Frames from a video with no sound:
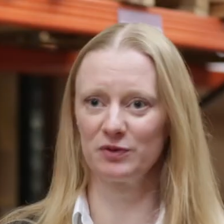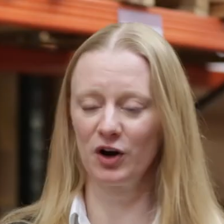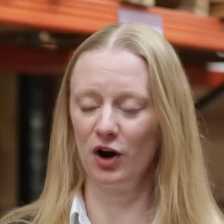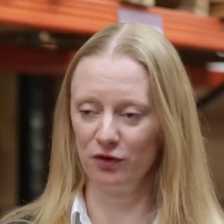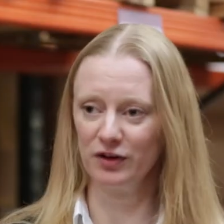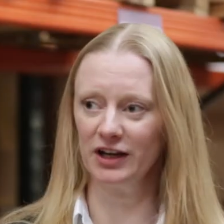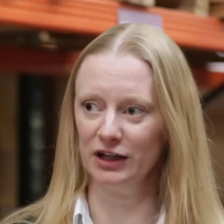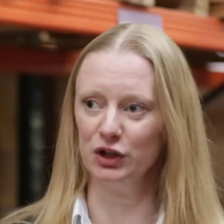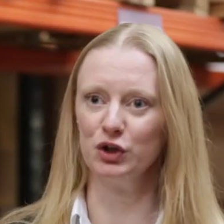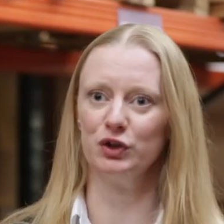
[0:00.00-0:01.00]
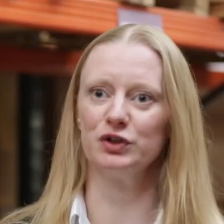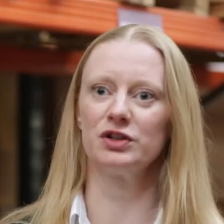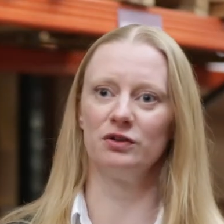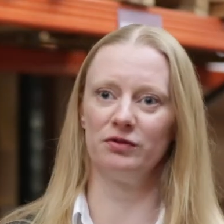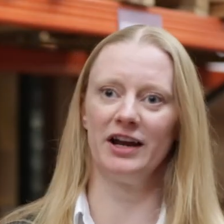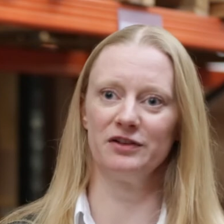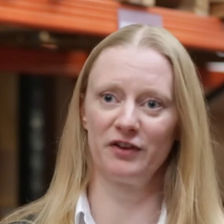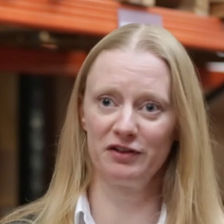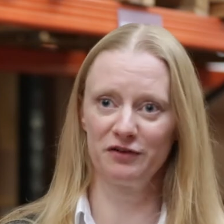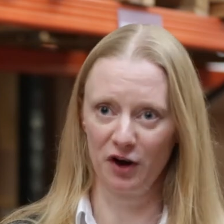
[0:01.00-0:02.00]
We've got a really good range,
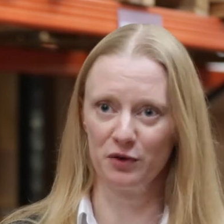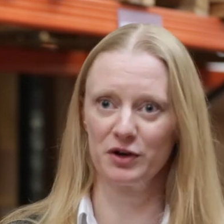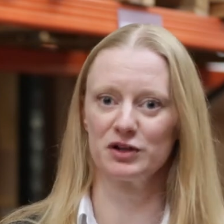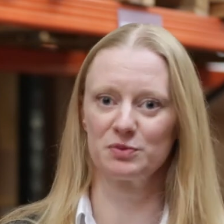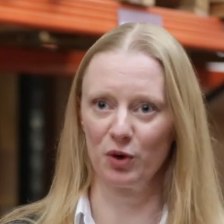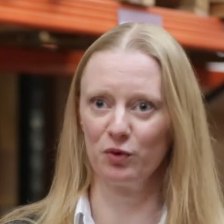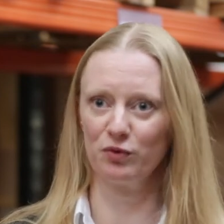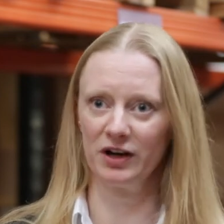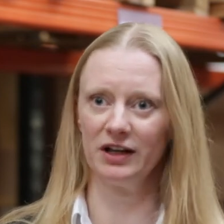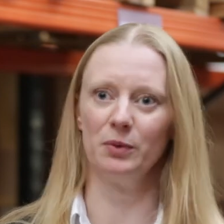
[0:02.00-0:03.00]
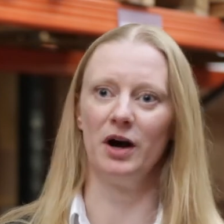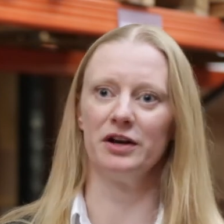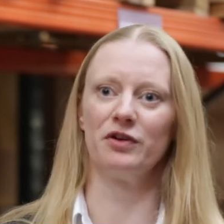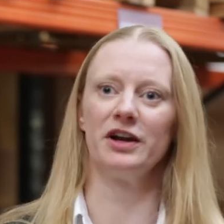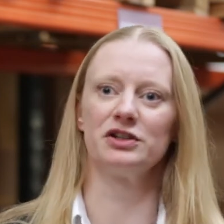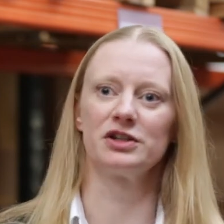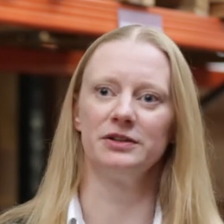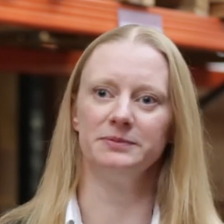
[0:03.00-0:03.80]
very focused, but a really wide range.